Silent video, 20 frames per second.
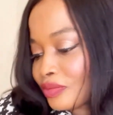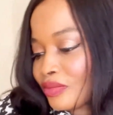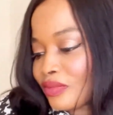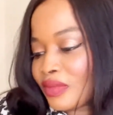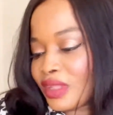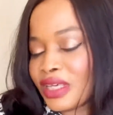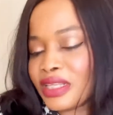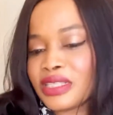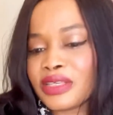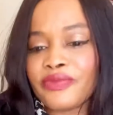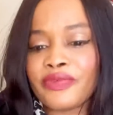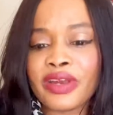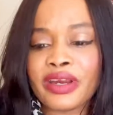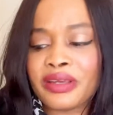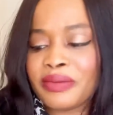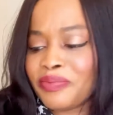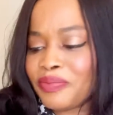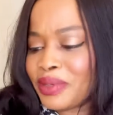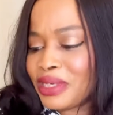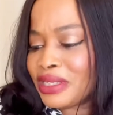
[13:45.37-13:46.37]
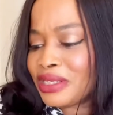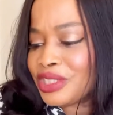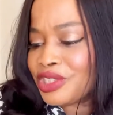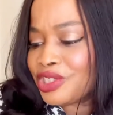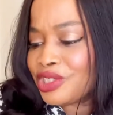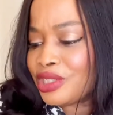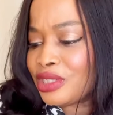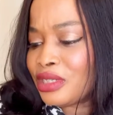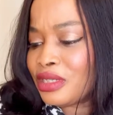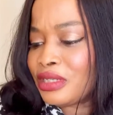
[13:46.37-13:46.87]
it's a very
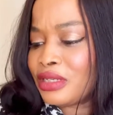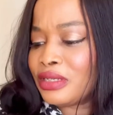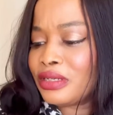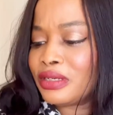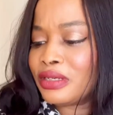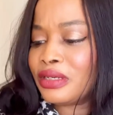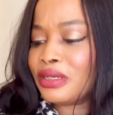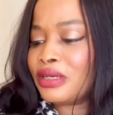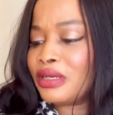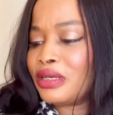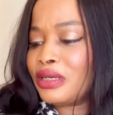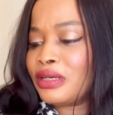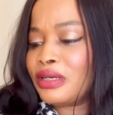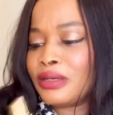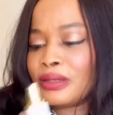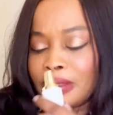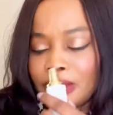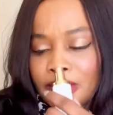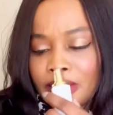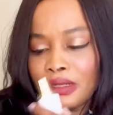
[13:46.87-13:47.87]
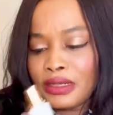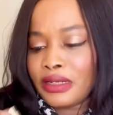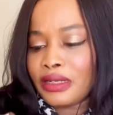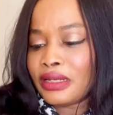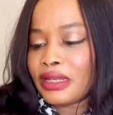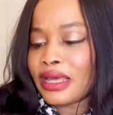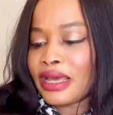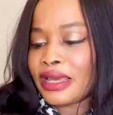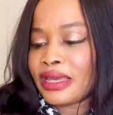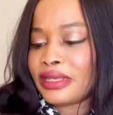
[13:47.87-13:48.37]
beachy,
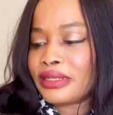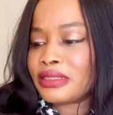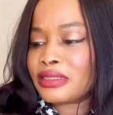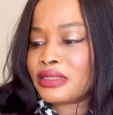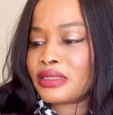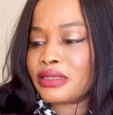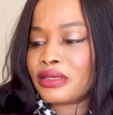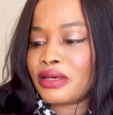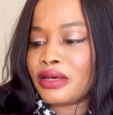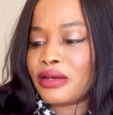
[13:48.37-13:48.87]
light,